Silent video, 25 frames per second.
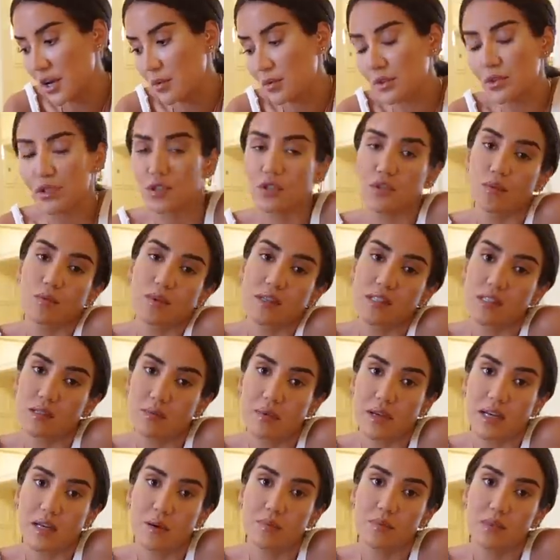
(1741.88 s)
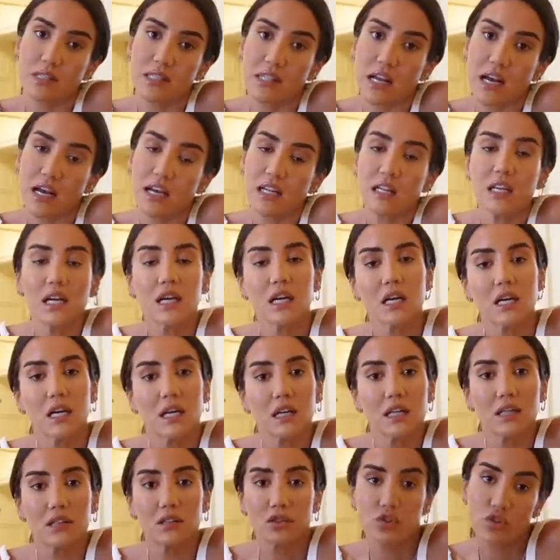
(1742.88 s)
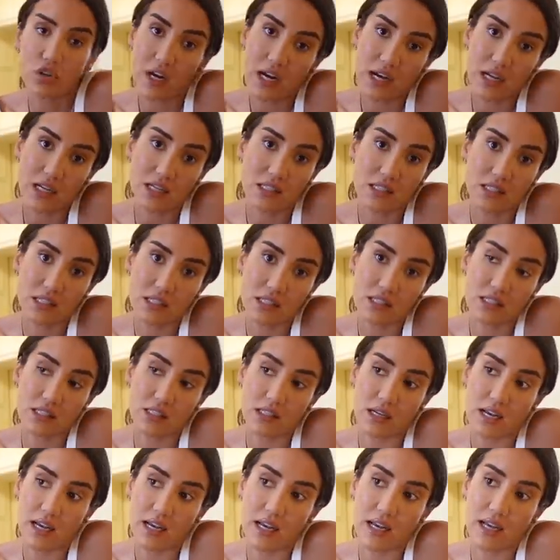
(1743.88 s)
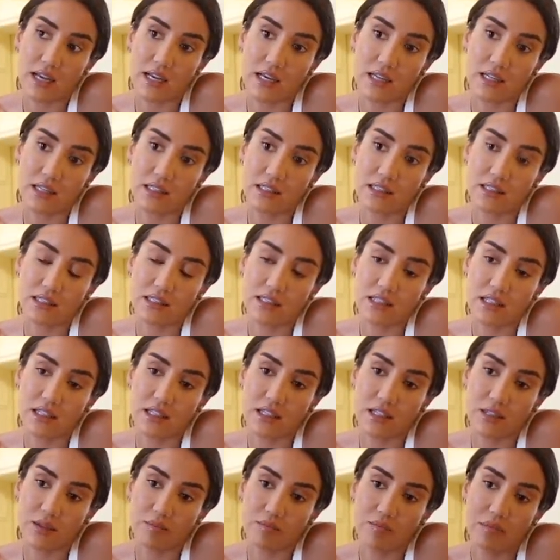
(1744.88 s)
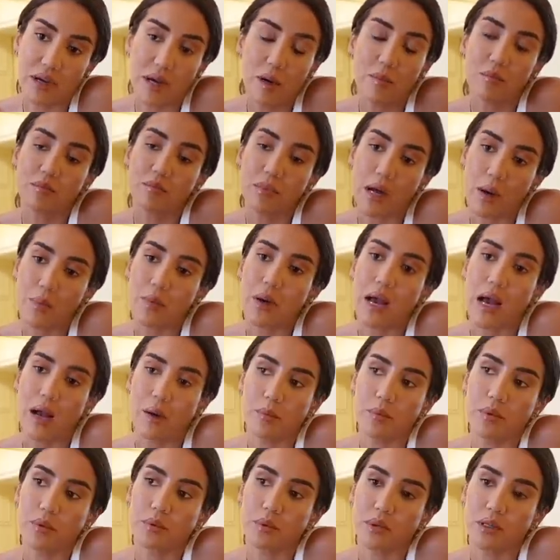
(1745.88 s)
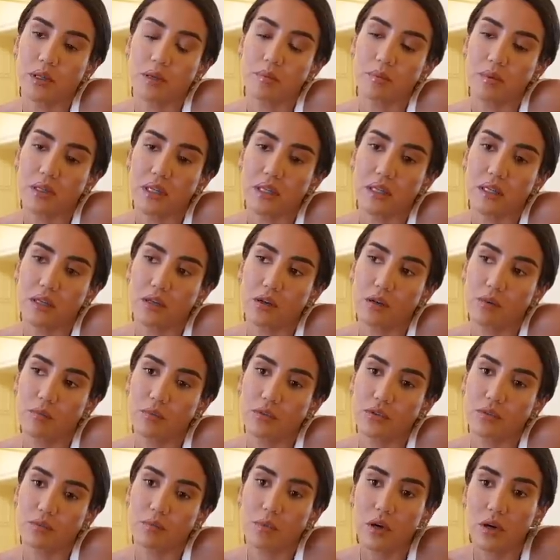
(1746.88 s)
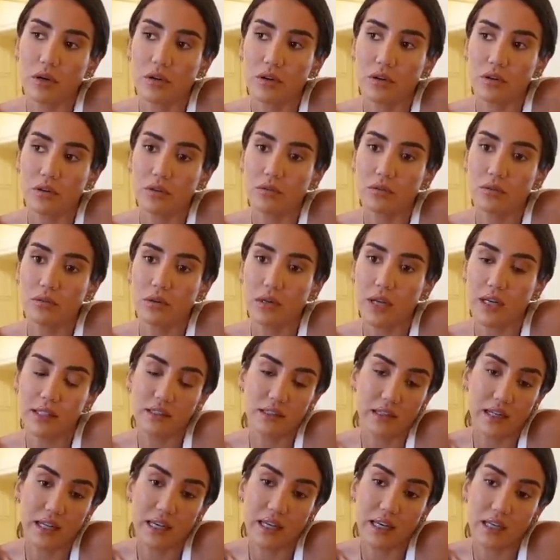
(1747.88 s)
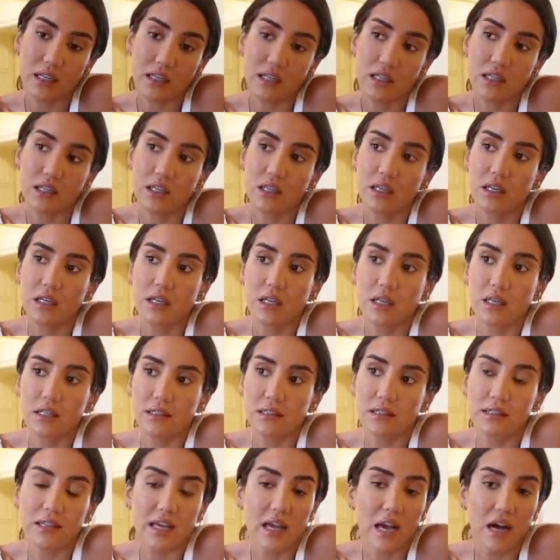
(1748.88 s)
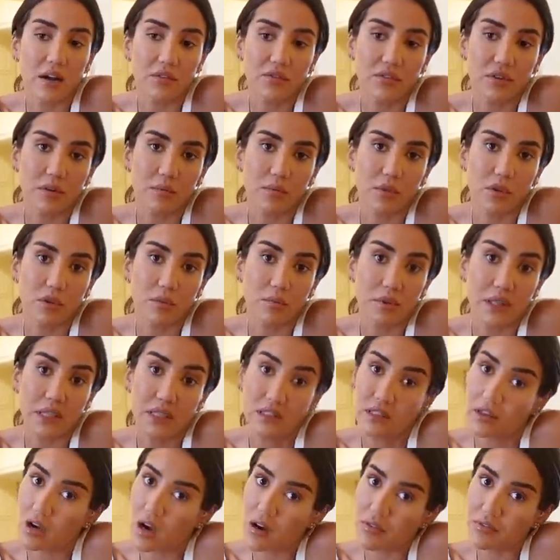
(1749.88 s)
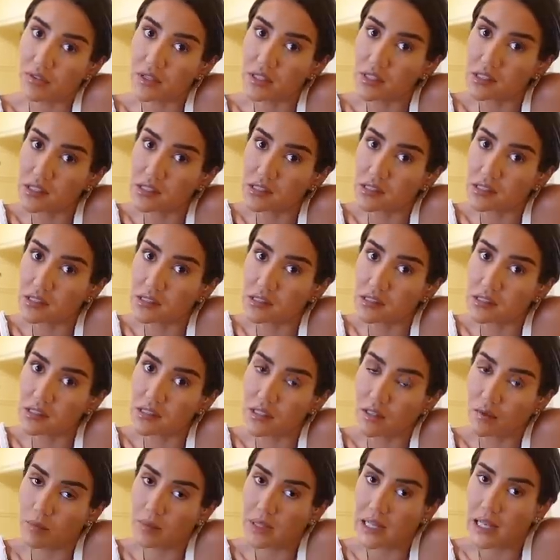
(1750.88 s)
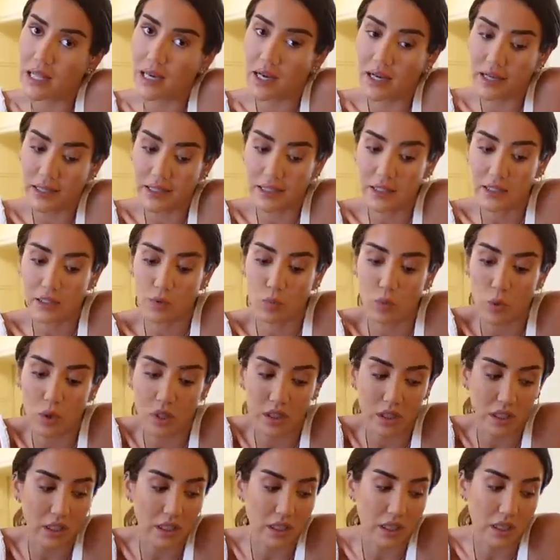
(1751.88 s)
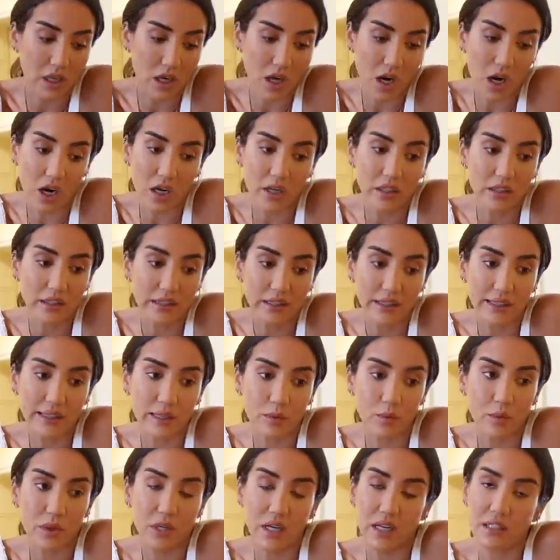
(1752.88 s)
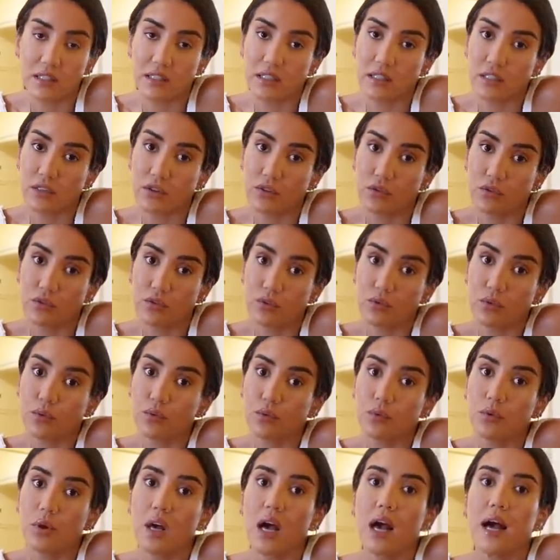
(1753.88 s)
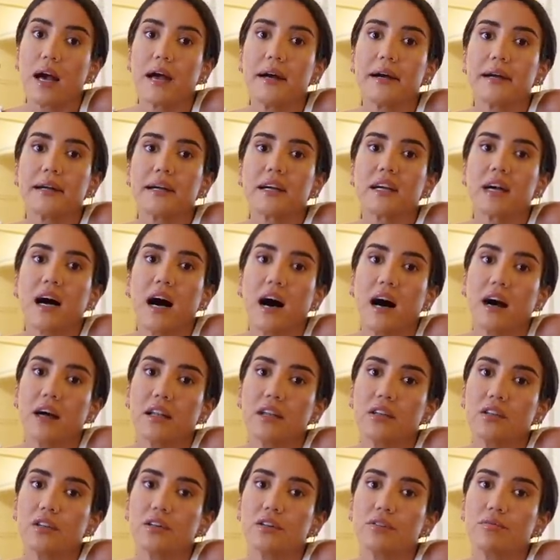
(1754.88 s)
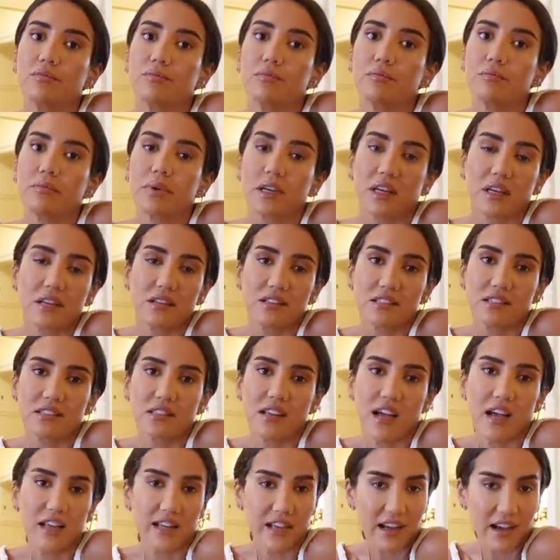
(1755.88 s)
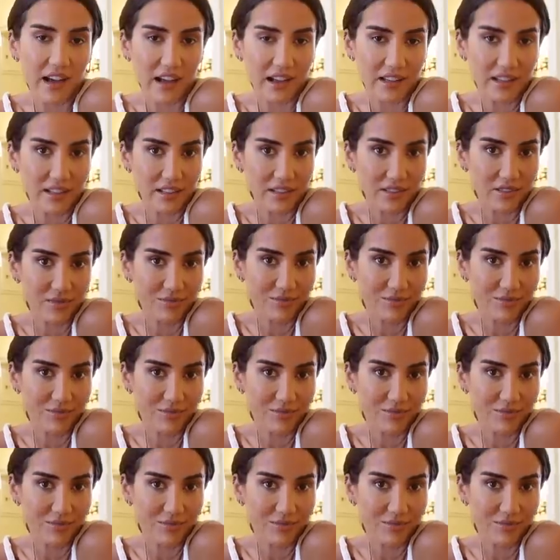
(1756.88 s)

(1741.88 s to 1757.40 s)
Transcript: I will show you once the makeup is done, the dress, and I'm happy we're gonna be in Como tomorrow at the lake. The day after I'm gonna be at the office in Milan, working hard, and then we're heading to Cannes because I can.